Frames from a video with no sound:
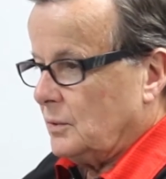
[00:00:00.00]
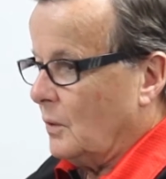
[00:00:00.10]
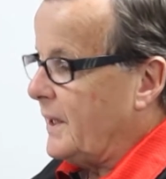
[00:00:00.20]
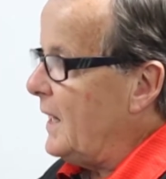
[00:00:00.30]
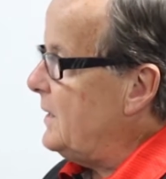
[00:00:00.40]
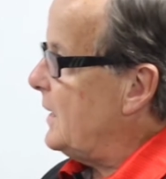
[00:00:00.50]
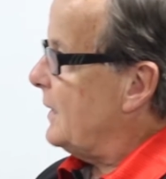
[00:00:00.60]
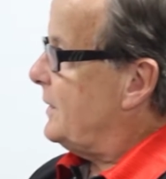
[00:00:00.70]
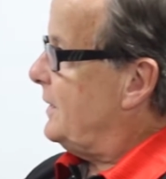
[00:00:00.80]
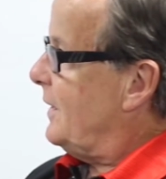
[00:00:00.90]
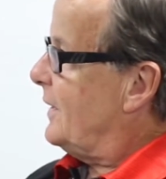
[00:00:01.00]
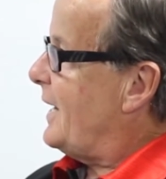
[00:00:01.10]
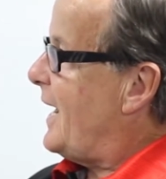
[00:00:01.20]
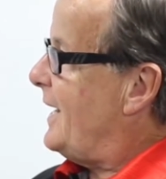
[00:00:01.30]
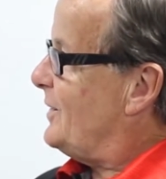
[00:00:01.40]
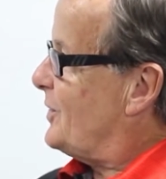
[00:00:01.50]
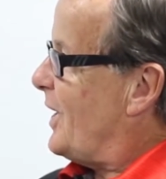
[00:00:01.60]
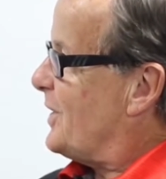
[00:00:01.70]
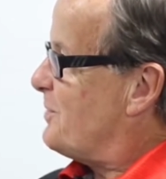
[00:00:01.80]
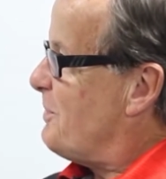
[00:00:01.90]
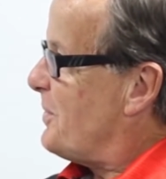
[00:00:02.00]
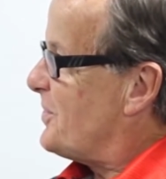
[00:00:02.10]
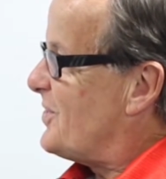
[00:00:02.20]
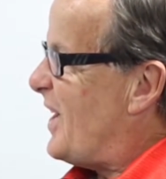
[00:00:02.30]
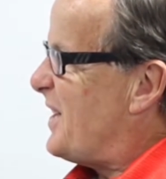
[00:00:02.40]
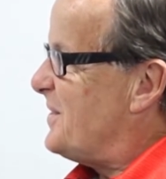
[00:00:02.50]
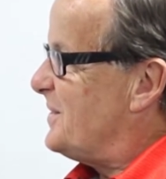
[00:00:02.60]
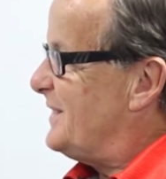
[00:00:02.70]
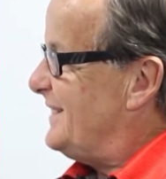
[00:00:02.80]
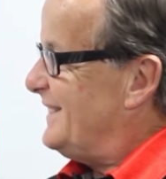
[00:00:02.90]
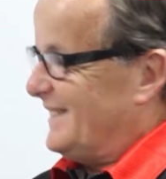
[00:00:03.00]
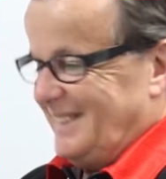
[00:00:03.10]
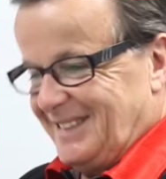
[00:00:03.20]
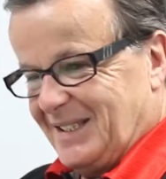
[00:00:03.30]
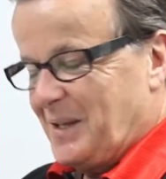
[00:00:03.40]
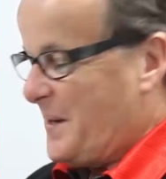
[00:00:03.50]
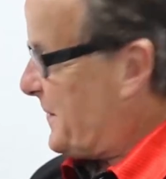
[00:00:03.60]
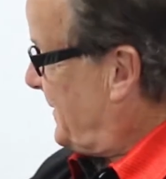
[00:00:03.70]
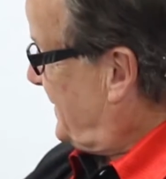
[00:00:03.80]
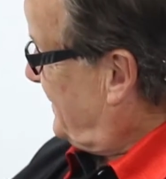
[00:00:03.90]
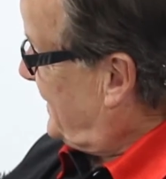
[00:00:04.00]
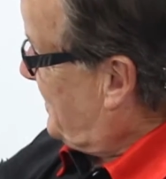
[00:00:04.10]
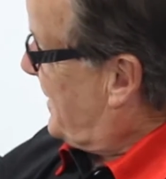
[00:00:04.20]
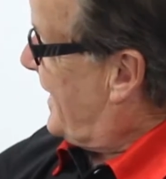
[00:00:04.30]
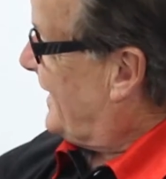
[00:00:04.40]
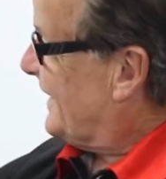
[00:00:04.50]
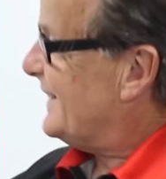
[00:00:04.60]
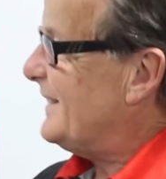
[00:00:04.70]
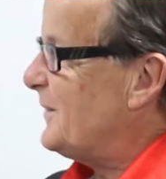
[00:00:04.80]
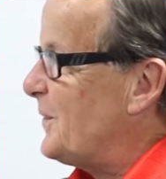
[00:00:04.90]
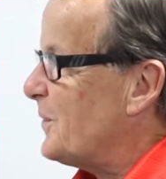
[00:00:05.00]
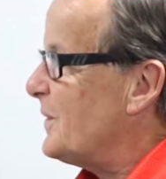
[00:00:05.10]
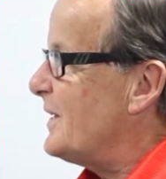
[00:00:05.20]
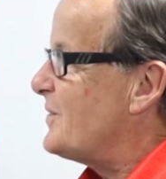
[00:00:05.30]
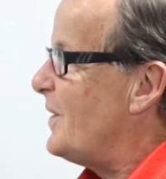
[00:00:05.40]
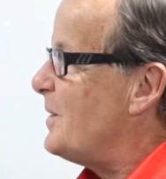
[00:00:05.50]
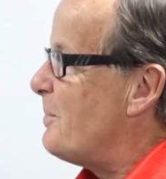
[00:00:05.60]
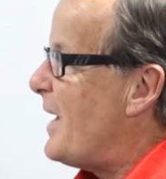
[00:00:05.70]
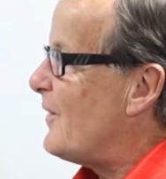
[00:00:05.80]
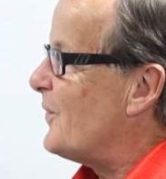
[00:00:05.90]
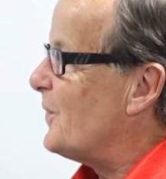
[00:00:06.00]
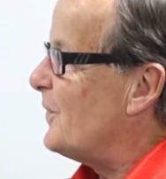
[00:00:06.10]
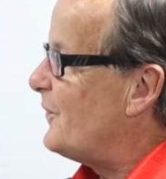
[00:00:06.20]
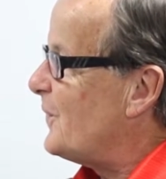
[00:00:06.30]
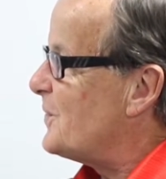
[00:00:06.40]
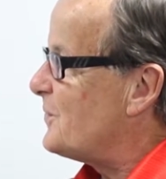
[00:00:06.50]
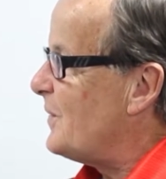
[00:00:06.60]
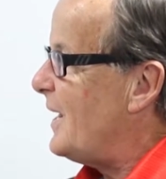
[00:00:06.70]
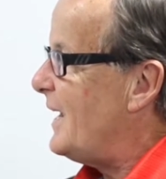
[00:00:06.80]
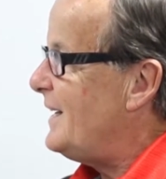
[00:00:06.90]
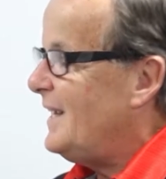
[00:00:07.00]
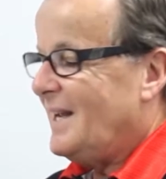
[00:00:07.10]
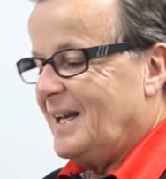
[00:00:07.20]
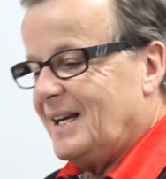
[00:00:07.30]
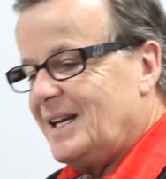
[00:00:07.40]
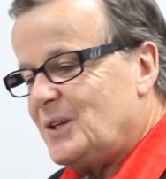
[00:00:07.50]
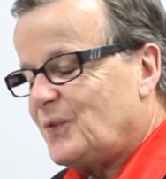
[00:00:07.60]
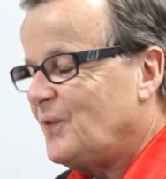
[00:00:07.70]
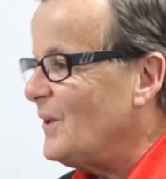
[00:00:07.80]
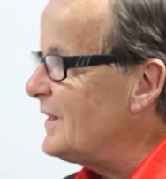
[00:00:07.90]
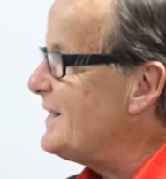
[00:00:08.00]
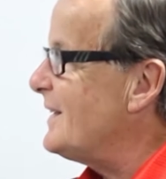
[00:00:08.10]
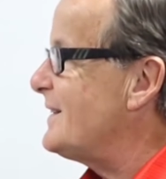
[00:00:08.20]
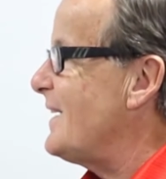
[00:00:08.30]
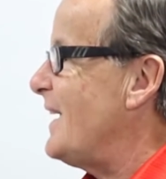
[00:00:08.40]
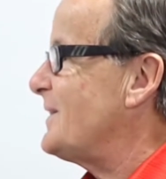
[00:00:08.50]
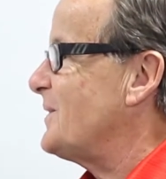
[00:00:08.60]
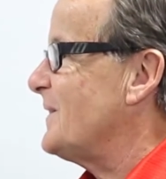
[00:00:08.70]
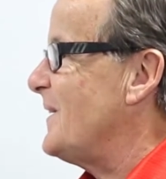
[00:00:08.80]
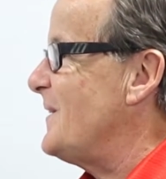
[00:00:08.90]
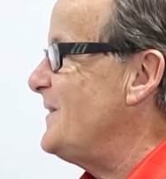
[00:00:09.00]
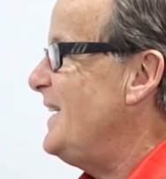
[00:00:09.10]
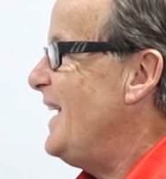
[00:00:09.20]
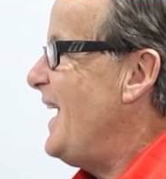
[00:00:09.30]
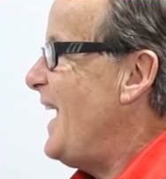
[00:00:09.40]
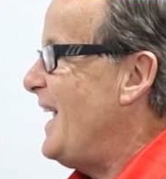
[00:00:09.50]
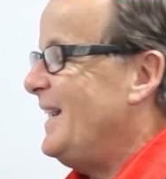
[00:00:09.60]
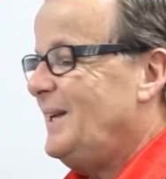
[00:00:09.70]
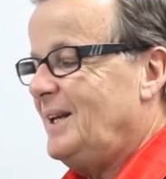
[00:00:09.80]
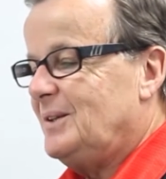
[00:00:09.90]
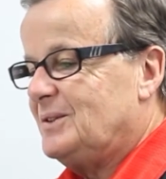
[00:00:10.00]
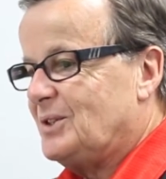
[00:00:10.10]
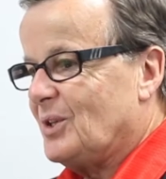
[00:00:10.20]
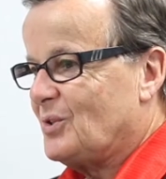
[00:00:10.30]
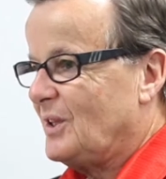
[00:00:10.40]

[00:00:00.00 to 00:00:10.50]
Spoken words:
okay, you got the young guy that's got his motorcycle and he said, oh, come on. The girl gets on the back for her first ride and he's full of testosterone and he just